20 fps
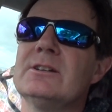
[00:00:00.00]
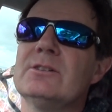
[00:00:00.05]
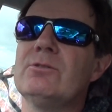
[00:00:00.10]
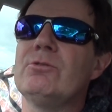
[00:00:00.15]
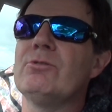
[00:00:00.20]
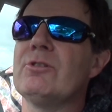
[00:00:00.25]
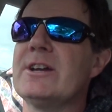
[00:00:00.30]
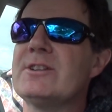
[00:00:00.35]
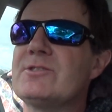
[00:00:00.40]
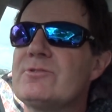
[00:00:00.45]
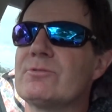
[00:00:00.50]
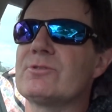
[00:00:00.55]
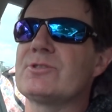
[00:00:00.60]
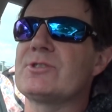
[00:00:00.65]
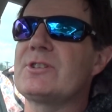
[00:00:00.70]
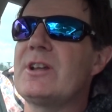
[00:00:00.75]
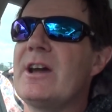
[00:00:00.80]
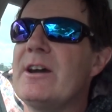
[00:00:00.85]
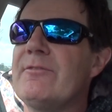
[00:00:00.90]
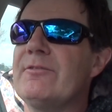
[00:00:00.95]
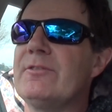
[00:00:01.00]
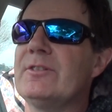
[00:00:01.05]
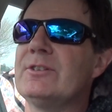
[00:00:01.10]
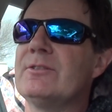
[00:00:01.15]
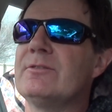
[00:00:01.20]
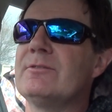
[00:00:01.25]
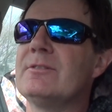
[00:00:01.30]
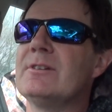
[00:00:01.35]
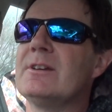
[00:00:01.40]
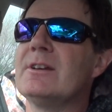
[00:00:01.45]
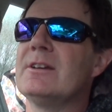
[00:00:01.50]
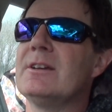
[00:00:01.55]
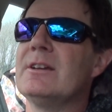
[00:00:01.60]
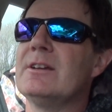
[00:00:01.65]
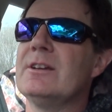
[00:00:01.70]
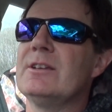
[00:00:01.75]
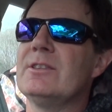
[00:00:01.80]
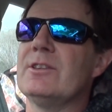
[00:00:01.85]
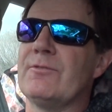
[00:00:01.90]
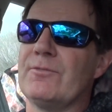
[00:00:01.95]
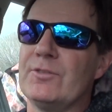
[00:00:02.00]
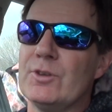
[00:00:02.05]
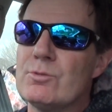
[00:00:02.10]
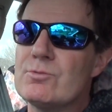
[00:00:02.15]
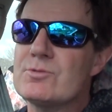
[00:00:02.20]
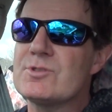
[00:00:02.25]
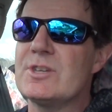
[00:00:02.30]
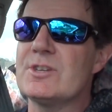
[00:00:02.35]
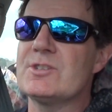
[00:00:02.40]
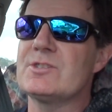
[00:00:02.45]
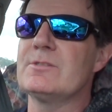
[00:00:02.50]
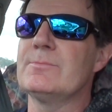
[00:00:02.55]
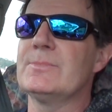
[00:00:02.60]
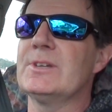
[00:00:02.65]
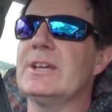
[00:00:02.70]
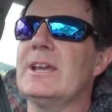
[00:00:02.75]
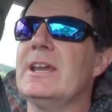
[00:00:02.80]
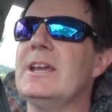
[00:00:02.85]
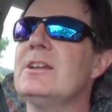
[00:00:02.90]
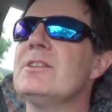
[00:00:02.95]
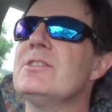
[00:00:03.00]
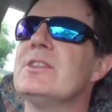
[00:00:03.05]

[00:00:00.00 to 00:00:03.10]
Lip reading: all that sort of stuff, and the fuel system again,